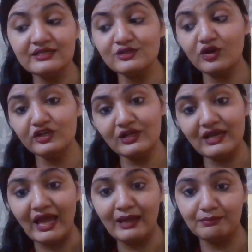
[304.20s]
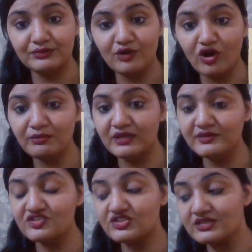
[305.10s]
it is on your lap or
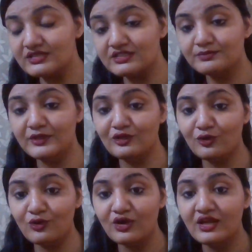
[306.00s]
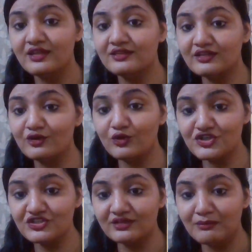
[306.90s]
maybe just below the
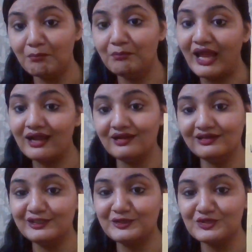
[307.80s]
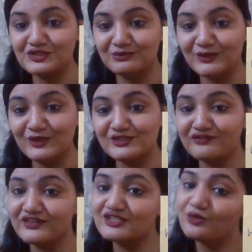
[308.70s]
cushion, black colored cushion, because
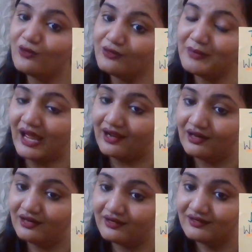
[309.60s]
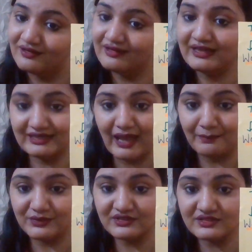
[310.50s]
of its own black color? It
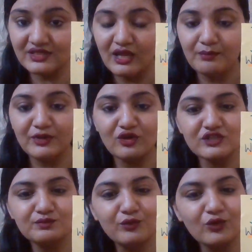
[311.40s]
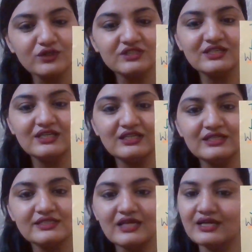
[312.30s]
happens because both the
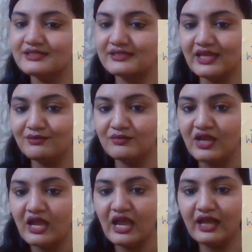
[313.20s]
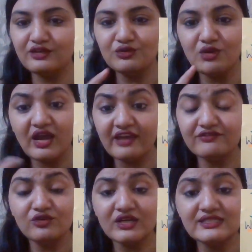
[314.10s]
colors are same and you have
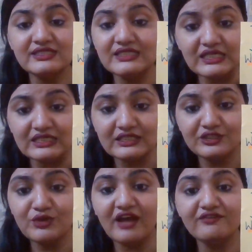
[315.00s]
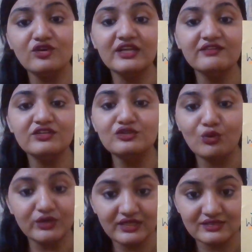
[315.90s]
not seen it. You have not even
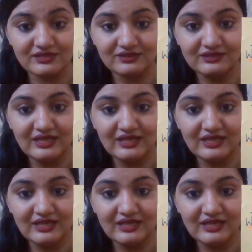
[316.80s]
noticed.